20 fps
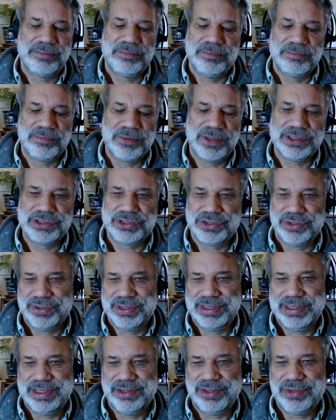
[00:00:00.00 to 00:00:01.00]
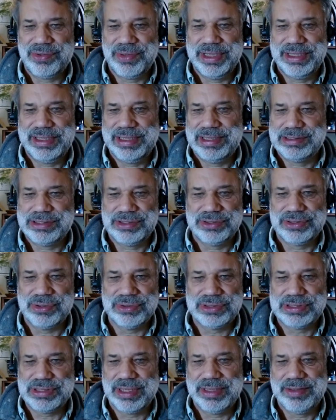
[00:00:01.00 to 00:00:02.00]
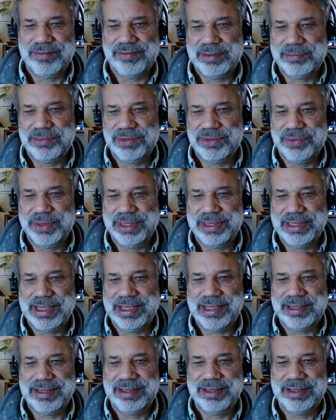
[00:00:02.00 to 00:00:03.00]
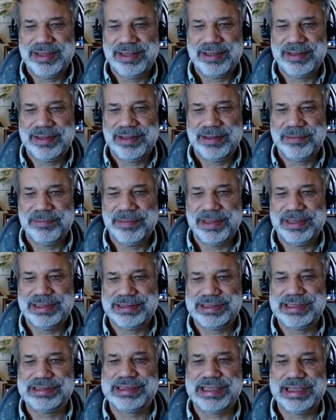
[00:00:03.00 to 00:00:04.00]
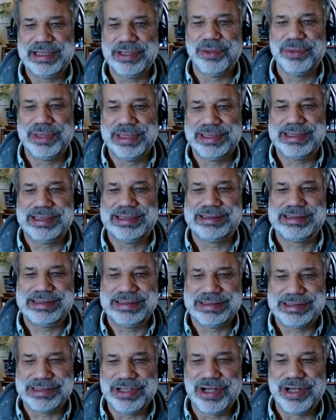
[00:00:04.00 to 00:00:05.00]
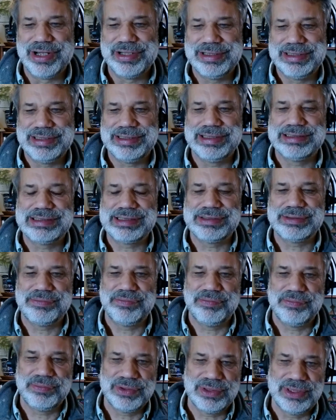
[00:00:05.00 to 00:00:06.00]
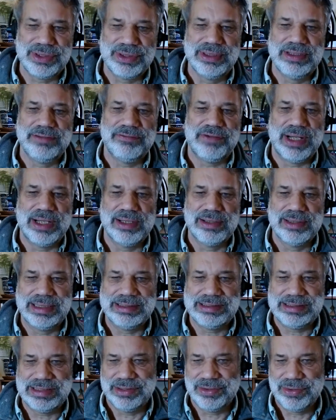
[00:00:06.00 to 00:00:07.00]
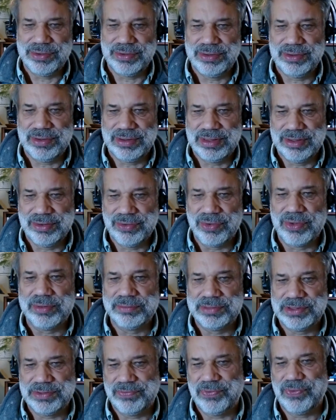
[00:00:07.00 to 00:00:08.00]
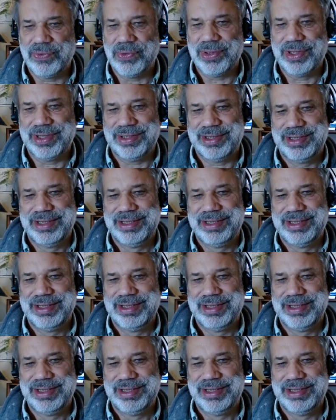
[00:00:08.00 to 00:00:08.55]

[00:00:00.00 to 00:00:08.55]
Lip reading: pressure the Ukrainians. There's no sign of them doing that. But it's just, they know that this clearly violates the norms of war.